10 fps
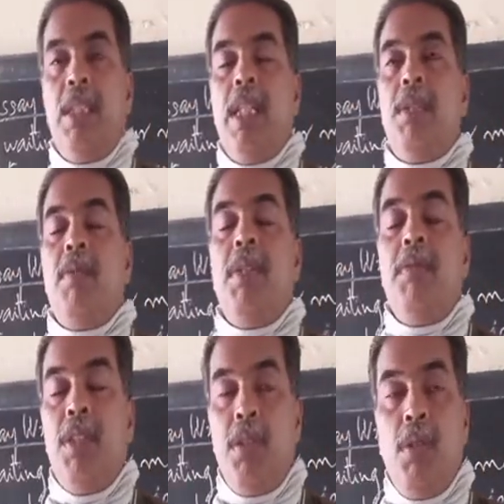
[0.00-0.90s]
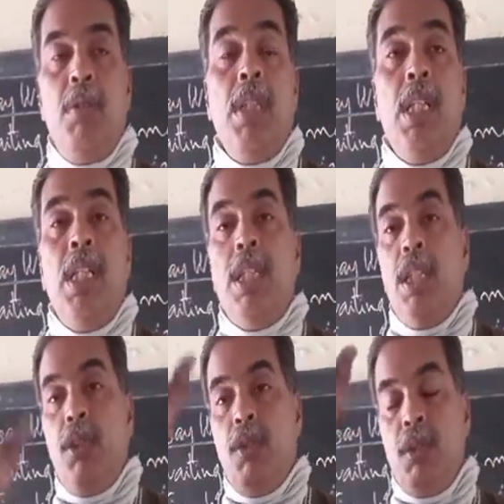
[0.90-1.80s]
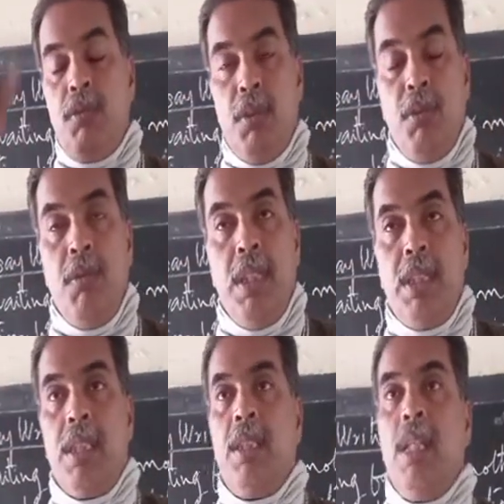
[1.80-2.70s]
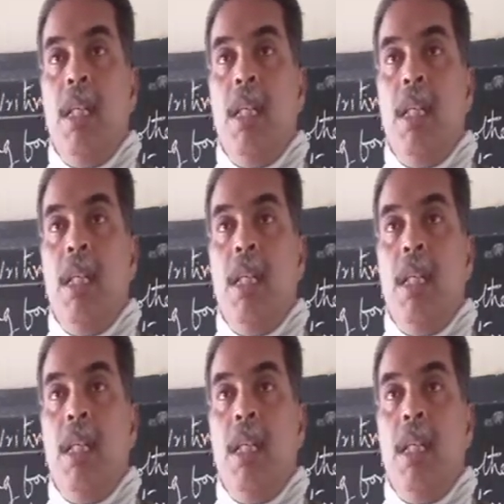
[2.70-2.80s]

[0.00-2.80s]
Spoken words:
That's what we saw in those few words,